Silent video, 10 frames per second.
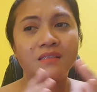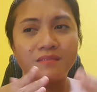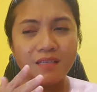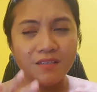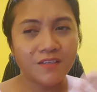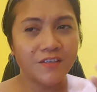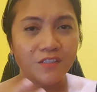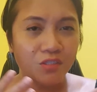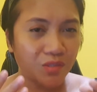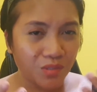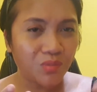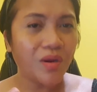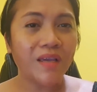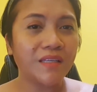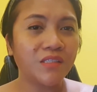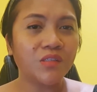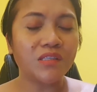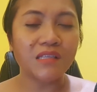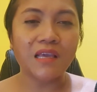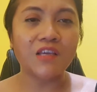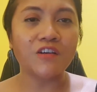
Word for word: Then try to think